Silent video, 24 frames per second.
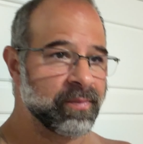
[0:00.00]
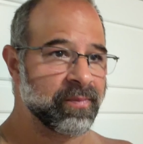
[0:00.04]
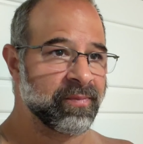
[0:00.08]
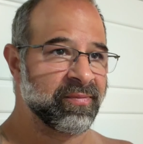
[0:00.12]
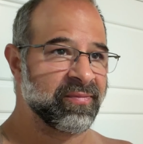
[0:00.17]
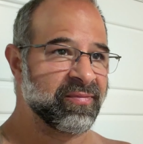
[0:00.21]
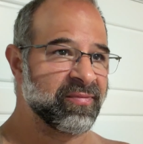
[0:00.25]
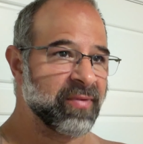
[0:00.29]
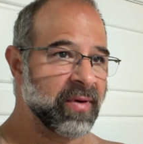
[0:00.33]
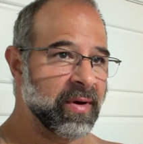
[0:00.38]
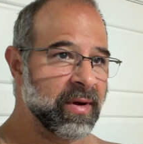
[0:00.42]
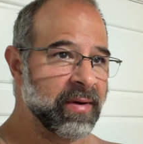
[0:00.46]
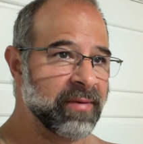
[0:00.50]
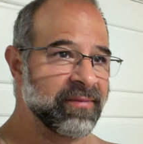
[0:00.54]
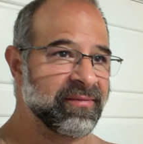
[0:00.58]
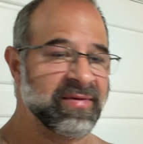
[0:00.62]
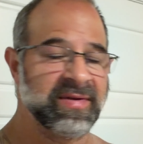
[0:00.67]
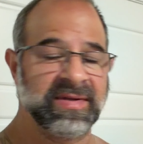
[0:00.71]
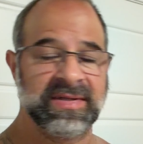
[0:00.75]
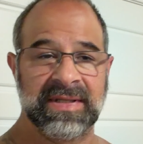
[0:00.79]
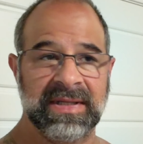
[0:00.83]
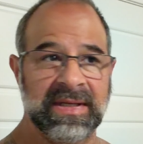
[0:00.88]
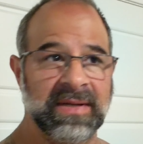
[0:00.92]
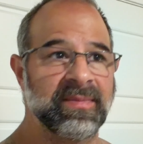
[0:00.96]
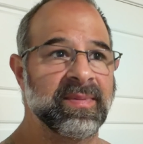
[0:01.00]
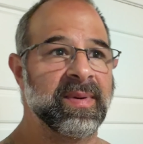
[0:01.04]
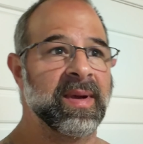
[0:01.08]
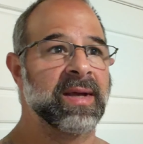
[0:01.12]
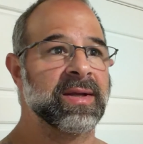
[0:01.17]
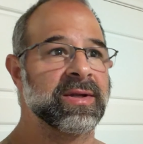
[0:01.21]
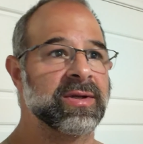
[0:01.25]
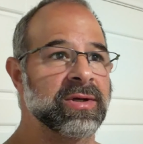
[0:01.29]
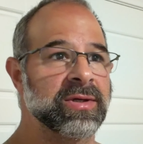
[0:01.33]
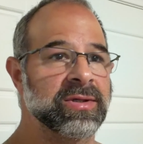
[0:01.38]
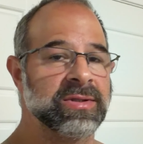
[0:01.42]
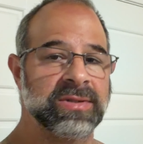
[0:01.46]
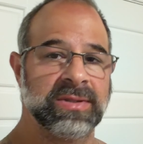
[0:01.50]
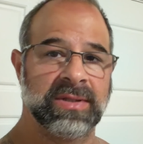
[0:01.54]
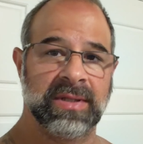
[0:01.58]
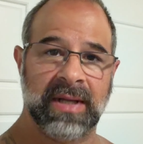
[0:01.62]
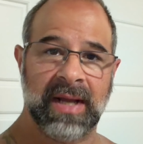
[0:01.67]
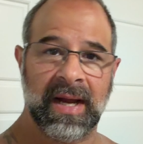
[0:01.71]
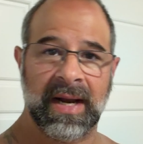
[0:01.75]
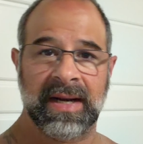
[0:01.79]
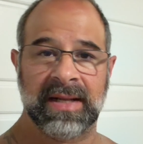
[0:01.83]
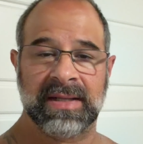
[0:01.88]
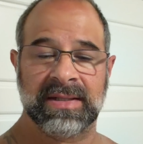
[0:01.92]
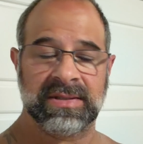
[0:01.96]
physique pictures to
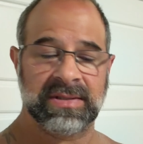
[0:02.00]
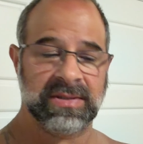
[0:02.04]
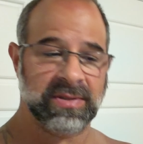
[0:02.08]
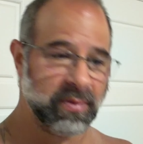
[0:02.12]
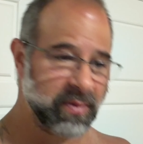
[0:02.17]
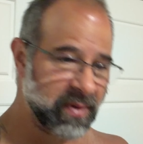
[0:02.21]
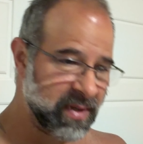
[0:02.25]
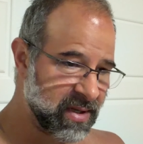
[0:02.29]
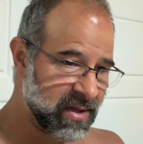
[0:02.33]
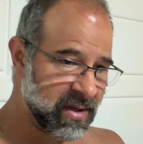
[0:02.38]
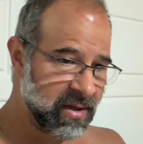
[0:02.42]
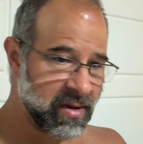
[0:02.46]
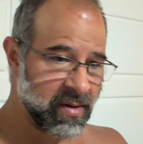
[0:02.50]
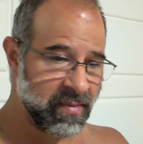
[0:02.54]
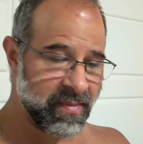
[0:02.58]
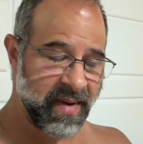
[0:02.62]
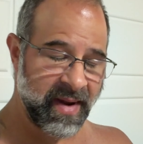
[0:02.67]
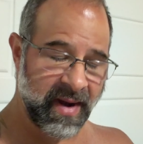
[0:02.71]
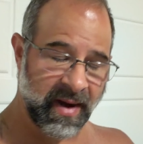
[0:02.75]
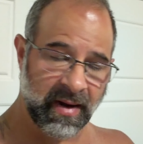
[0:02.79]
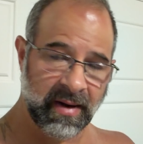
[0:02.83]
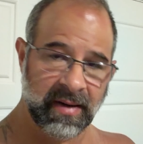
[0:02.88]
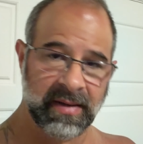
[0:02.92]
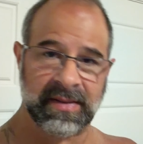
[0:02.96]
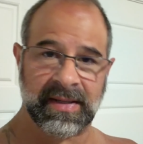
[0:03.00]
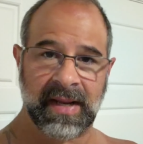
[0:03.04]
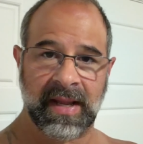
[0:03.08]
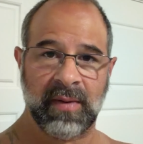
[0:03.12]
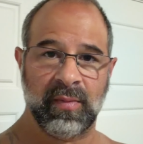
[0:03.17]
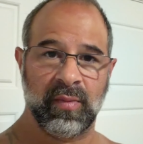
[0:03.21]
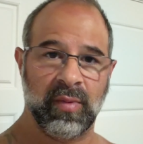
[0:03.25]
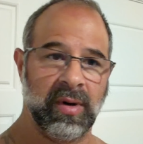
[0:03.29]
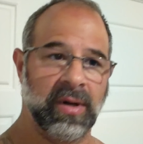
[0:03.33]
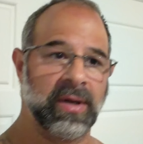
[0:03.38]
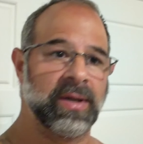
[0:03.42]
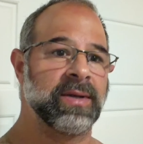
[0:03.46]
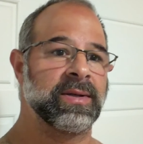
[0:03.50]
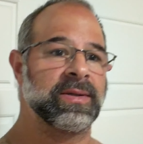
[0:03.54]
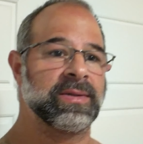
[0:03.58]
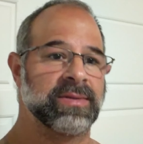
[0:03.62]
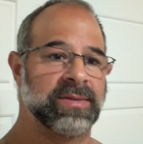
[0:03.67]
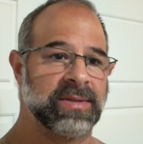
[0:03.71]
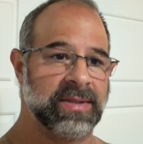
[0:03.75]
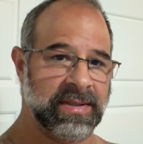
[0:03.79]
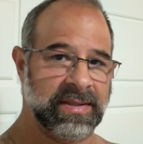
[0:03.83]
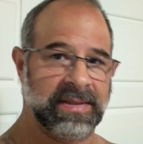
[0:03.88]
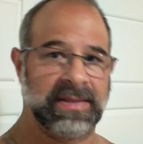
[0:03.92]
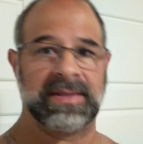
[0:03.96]
kind of, so we can compare day 1
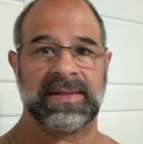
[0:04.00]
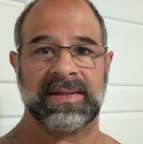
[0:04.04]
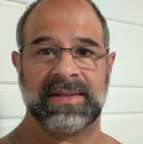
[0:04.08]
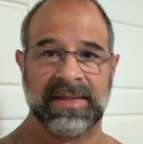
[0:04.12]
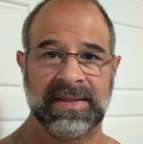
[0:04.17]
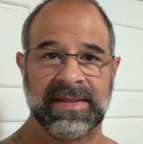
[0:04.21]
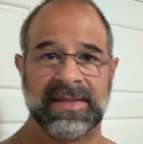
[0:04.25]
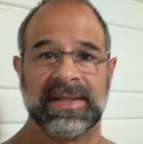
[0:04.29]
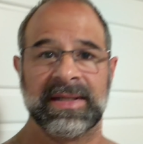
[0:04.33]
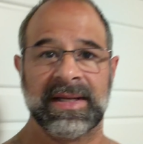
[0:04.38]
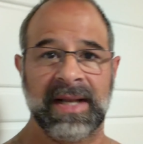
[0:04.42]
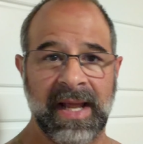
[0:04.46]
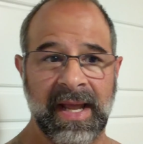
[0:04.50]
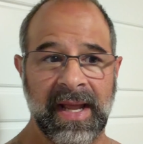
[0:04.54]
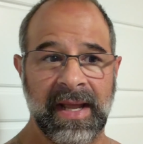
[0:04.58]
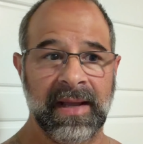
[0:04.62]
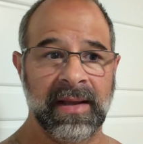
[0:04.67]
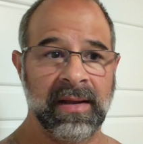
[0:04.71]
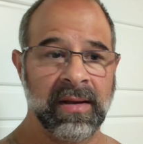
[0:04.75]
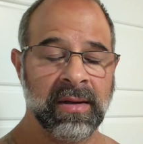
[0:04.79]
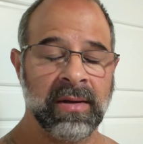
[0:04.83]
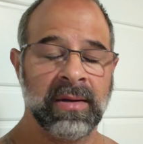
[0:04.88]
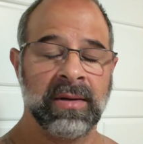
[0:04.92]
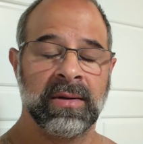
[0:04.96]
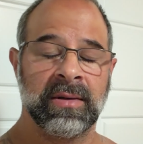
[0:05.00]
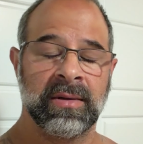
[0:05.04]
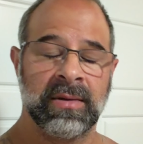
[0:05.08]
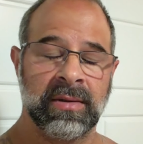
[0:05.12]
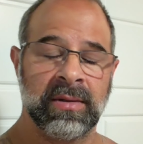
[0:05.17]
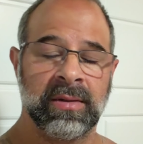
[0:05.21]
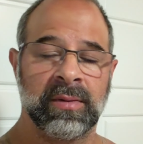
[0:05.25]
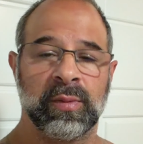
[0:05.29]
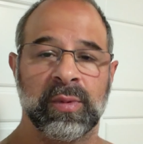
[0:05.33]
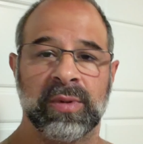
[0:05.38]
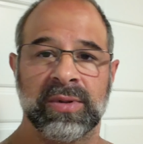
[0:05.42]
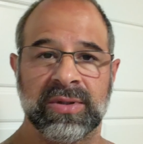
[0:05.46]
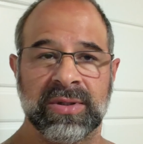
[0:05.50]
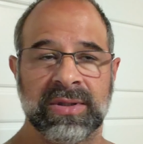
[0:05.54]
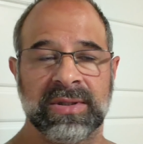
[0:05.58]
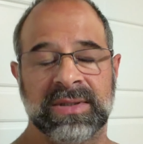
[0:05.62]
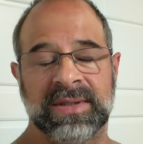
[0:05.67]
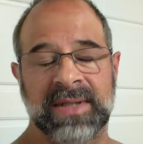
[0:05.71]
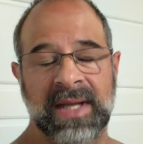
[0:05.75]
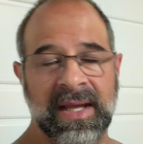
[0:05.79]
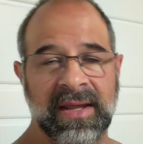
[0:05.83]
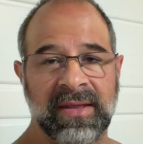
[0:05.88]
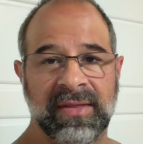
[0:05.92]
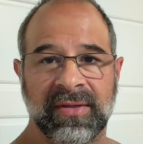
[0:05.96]
to today, which is
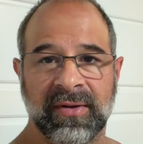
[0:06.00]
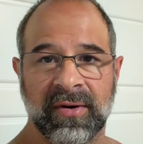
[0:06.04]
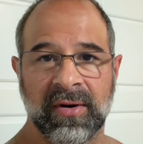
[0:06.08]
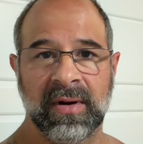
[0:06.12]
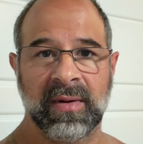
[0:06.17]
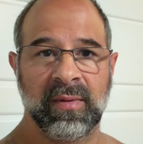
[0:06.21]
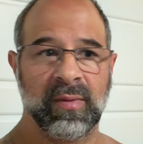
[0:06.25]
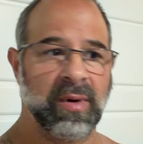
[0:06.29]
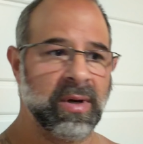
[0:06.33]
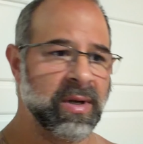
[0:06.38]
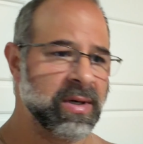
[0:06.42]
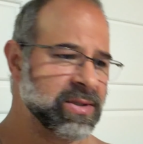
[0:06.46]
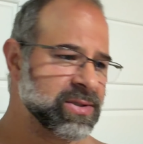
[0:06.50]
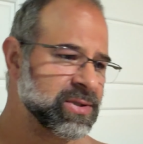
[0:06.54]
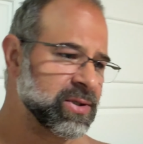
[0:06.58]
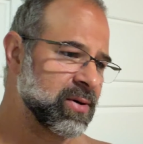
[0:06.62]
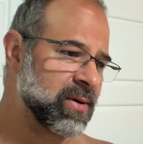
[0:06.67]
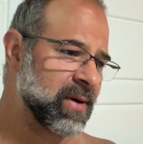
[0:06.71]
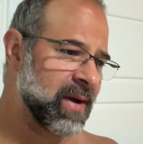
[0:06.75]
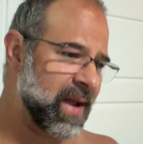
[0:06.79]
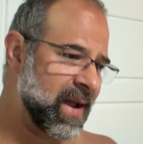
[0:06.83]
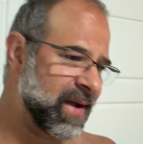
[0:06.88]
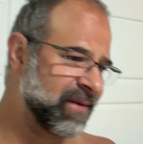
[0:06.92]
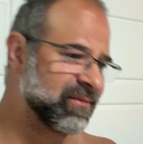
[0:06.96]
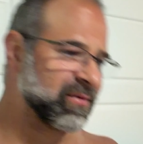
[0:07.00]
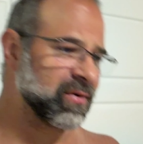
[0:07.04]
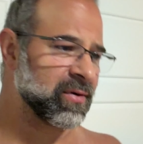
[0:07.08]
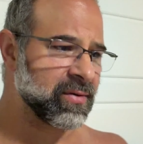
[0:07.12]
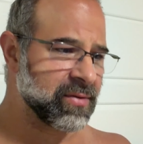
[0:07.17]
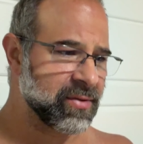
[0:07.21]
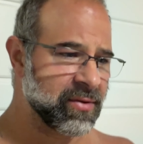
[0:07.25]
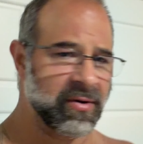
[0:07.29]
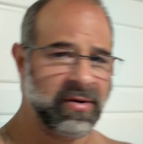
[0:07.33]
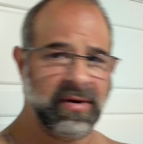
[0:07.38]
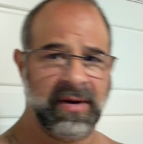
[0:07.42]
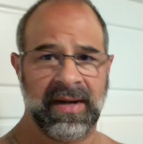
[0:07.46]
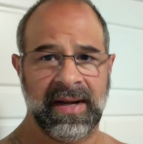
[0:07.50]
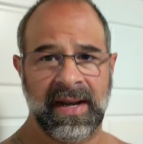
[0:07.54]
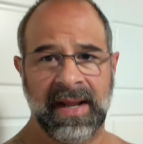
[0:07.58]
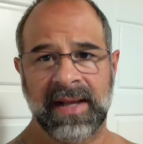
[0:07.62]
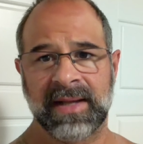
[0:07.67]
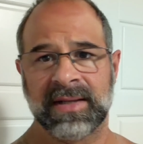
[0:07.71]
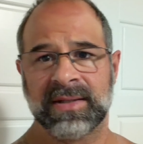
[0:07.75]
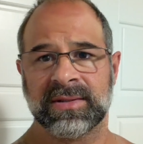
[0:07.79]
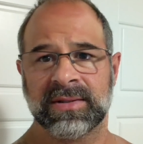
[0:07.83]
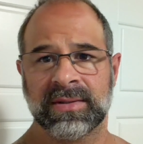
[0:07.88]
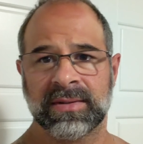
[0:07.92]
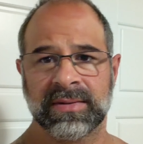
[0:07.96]
day 31, so after 30
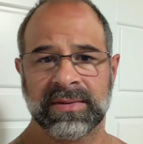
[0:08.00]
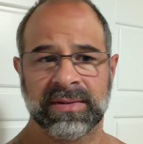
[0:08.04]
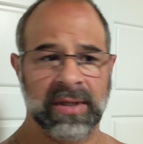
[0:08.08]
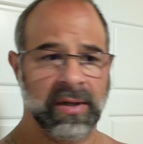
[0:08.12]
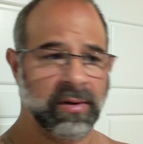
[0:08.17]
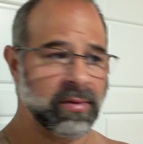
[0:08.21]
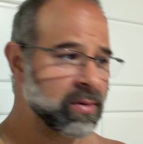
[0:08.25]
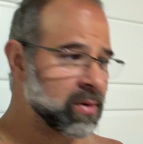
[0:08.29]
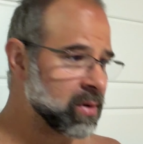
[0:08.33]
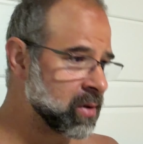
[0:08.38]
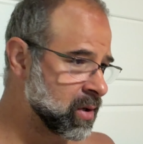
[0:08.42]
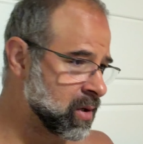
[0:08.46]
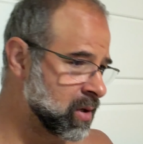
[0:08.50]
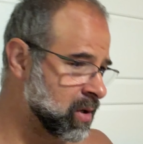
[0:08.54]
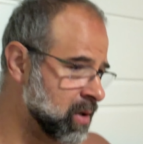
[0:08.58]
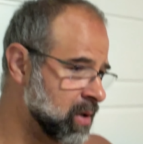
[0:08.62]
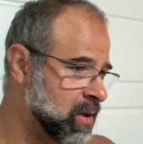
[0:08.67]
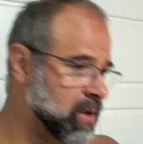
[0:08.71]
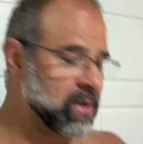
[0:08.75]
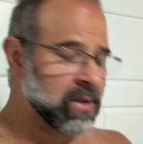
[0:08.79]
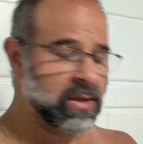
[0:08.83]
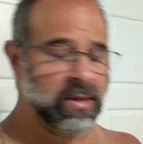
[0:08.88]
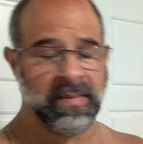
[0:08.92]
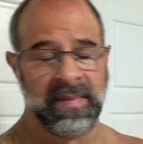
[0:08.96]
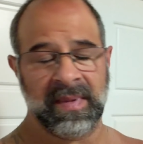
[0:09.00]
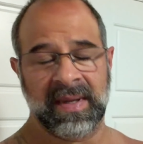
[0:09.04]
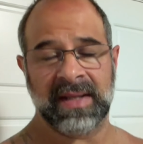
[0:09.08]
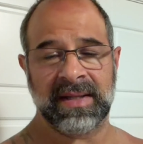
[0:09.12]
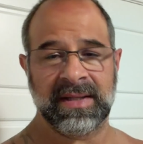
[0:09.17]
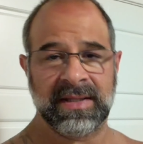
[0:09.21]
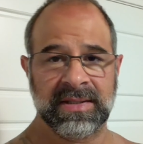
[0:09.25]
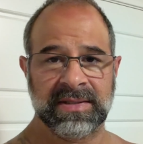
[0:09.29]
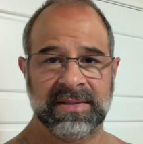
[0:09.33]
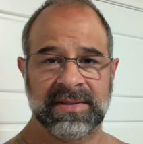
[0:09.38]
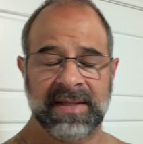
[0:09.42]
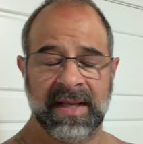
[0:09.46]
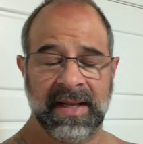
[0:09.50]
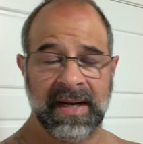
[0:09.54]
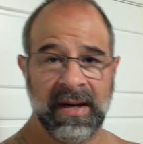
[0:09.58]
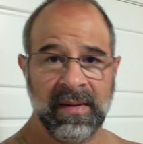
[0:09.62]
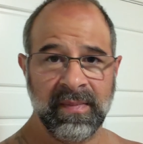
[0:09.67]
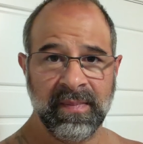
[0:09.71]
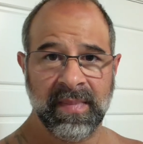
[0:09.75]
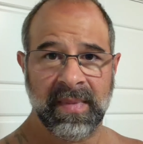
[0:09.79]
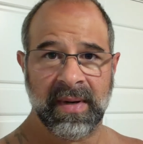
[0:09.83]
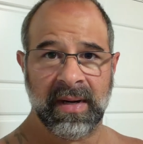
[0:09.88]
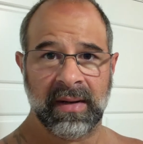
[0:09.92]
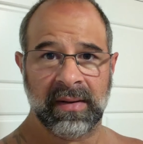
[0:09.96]
days. So let me get this set
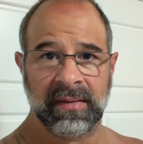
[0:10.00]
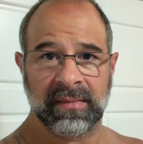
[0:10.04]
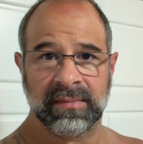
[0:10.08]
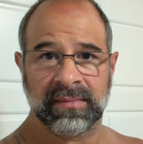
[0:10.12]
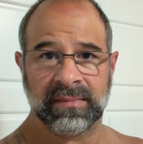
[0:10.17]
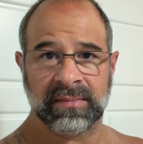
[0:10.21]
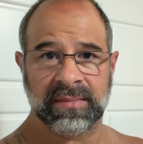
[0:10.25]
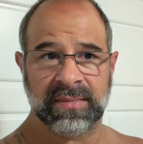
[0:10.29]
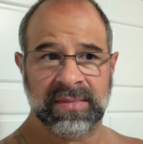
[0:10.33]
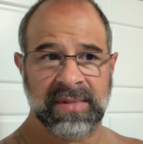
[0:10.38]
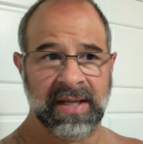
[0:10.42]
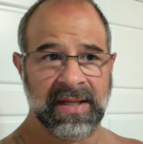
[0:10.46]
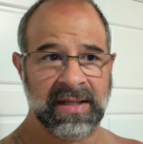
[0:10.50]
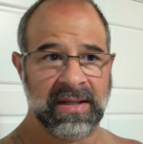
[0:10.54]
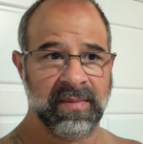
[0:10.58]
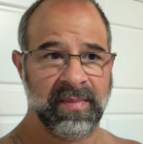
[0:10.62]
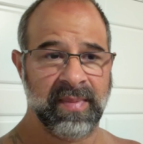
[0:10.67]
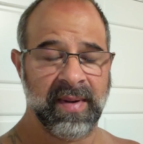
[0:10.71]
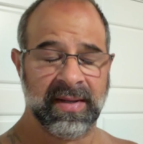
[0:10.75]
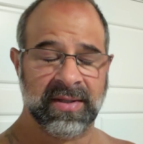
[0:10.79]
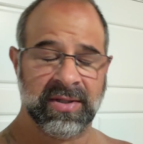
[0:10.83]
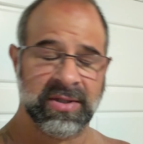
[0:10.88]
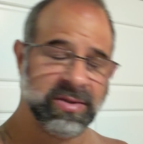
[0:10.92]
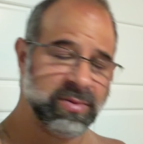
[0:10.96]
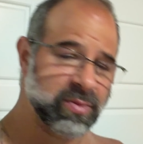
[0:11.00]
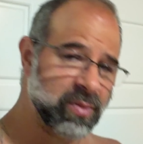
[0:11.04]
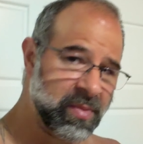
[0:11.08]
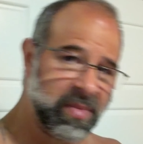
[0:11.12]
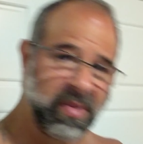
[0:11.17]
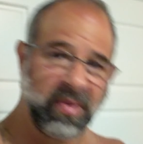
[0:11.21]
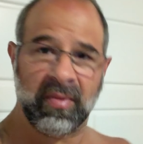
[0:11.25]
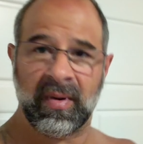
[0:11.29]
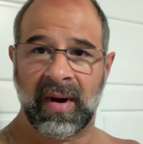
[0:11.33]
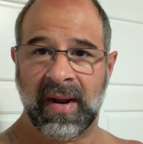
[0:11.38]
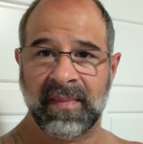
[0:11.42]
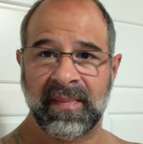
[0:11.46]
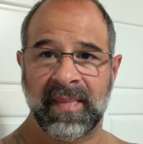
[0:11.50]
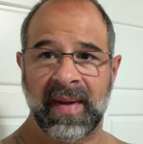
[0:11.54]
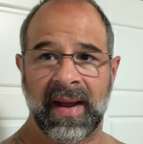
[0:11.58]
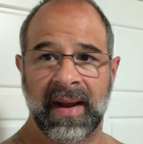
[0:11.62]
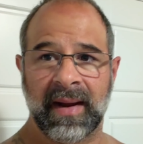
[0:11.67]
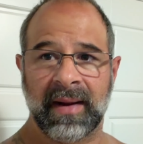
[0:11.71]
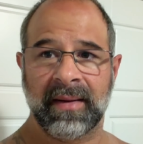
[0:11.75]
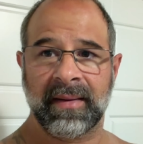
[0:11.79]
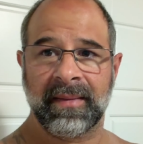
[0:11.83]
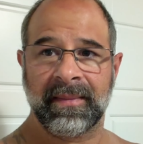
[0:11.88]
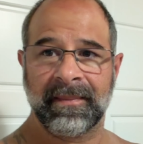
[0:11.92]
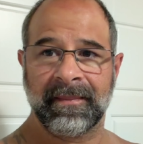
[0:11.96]
up and I'll take the pictures. We'll be right
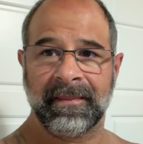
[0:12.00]
back.